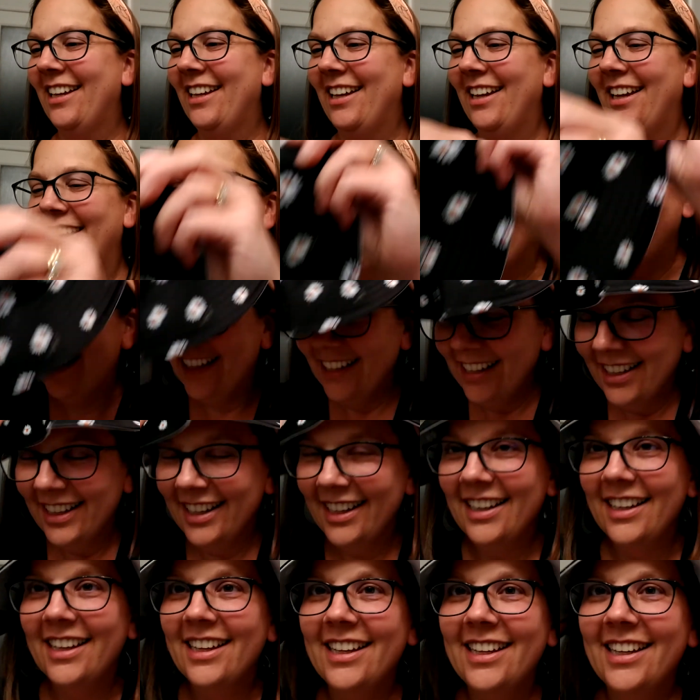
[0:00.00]

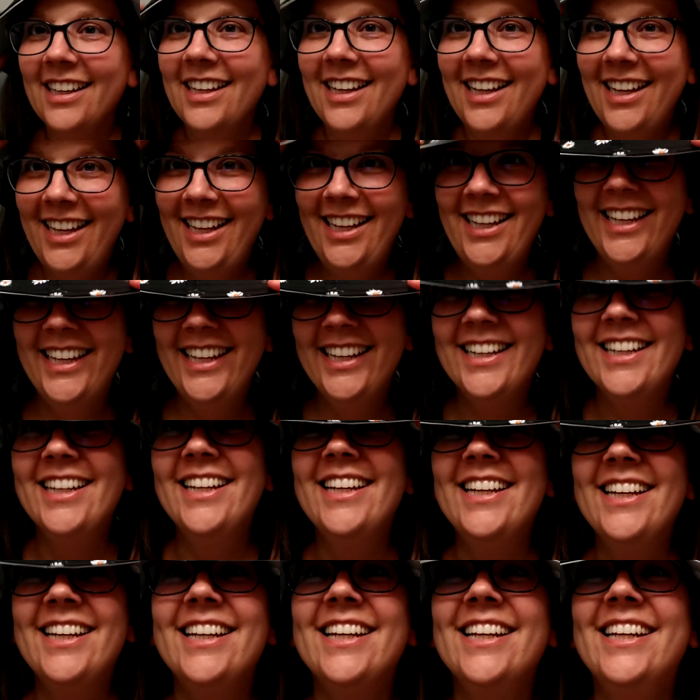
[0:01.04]

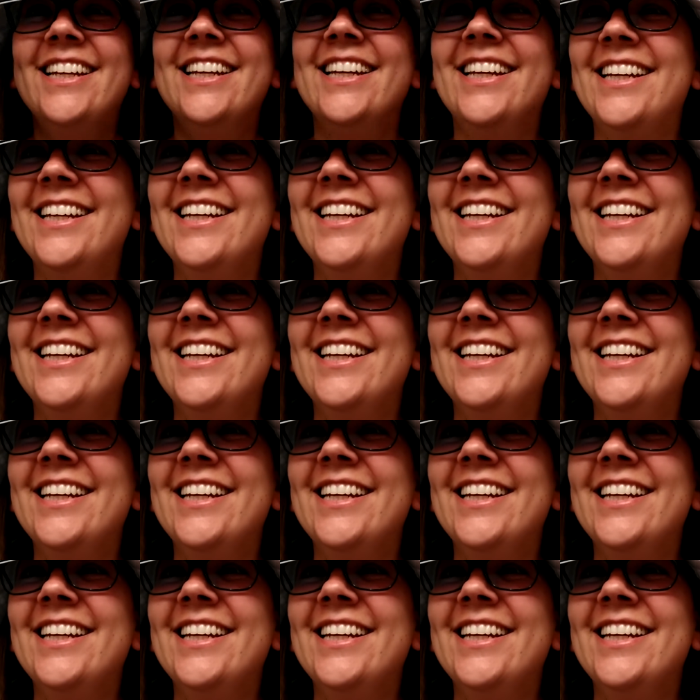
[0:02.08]
[no speech]